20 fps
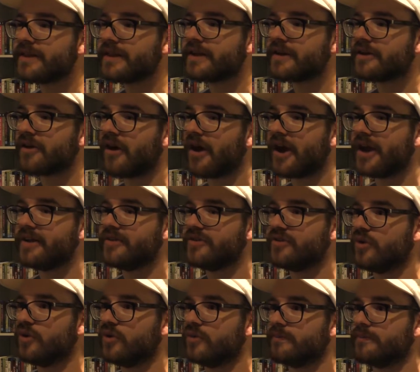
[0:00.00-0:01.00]
that? I
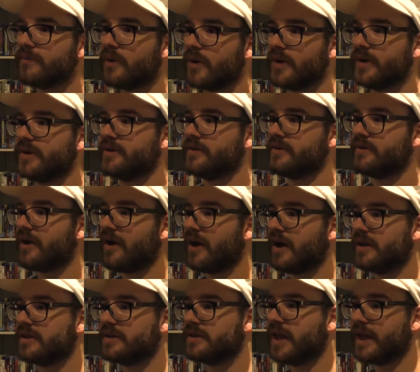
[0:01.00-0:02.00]
don't mind.
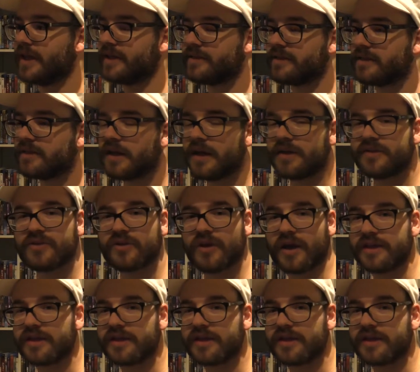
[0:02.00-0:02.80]
I like the last two.